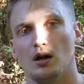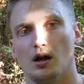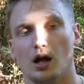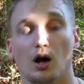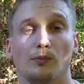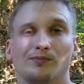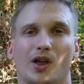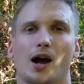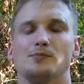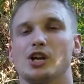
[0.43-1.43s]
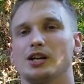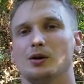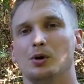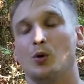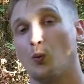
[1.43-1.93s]
Hello, I'm
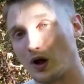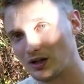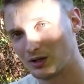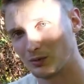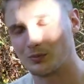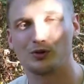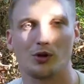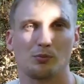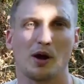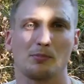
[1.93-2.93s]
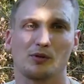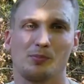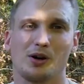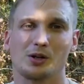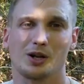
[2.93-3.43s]
Jacob. Welcome to the Prepper's
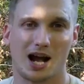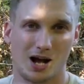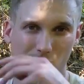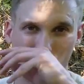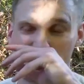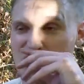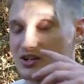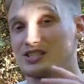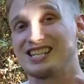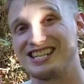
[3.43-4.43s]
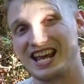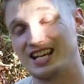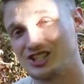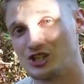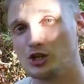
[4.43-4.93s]
Bunker Outdoors. Today
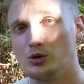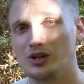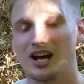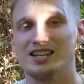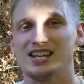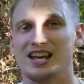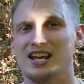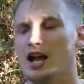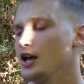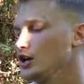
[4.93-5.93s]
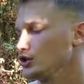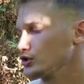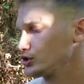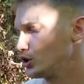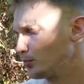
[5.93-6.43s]
is new gun day,
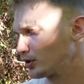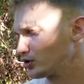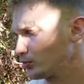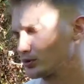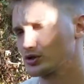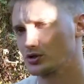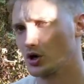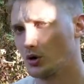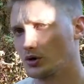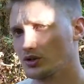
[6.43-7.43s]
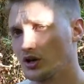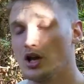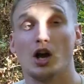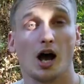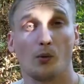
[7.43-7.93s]
super duper stoked.
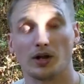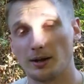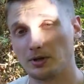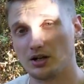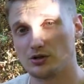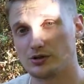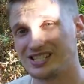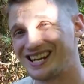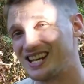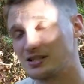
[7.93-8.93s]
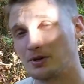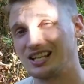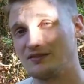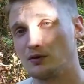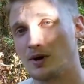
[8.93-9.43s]
What I'm gonna do today is I'm gonna
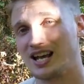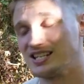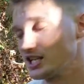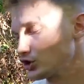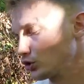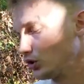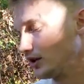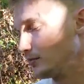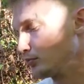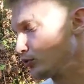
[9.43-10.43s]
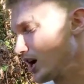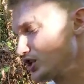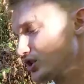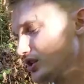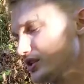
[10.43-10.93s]
give you my initial
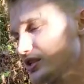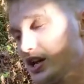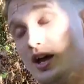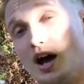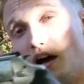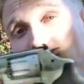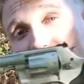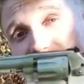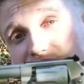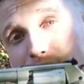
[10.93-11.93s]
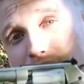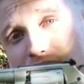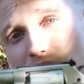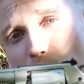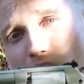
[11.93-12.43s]
impressions of the Smith &
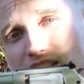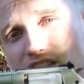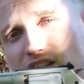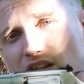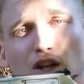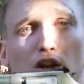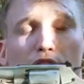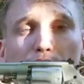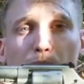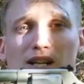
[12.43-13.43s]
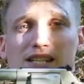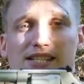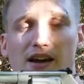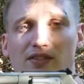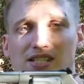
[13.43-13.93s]
Wesson
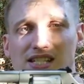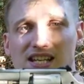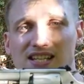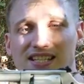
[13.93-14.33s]
317